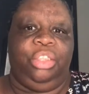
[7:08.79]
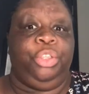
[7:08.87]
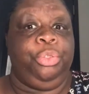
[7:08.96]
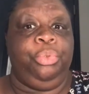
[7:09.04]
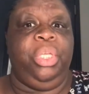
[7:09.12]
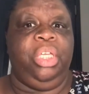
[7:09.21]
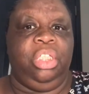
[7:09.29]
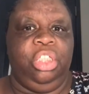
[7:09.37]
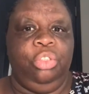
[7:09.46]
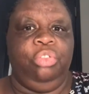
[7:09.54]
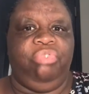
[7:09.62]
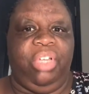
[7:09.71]
to
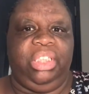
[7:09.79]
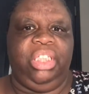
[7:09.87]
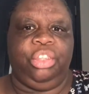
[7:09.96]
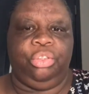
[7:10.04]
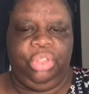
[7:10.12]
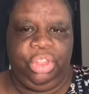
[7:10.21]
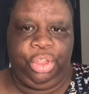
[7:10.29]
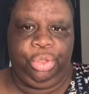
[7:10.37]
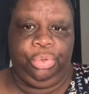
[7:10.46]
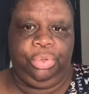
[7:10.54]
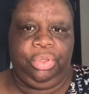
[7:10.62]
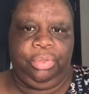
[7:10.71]
include financial issues.